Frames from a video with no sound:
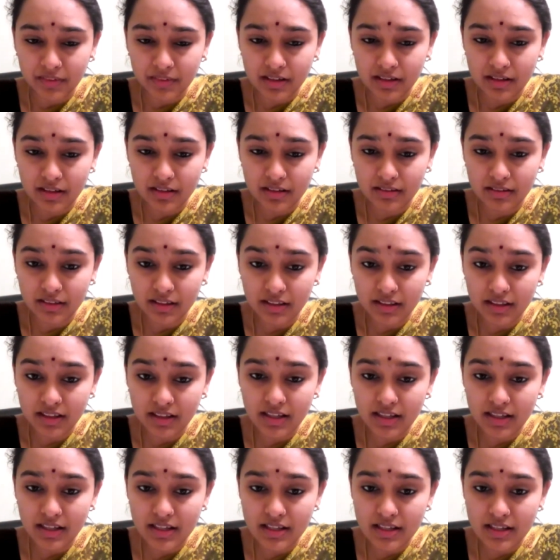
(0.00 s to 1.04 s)

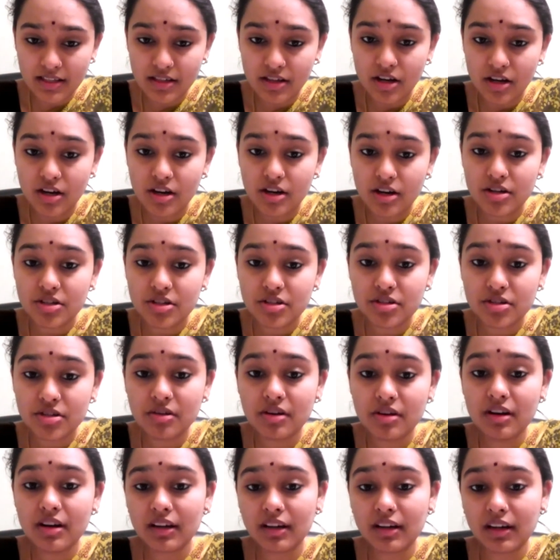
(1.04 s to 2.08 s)
13 is
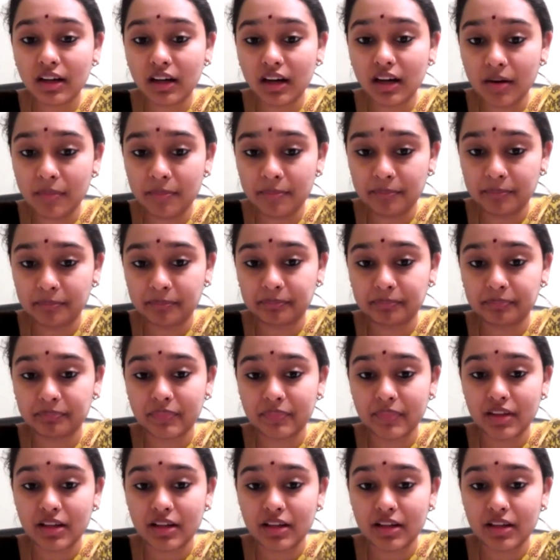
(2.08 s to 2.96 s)
Shulkam.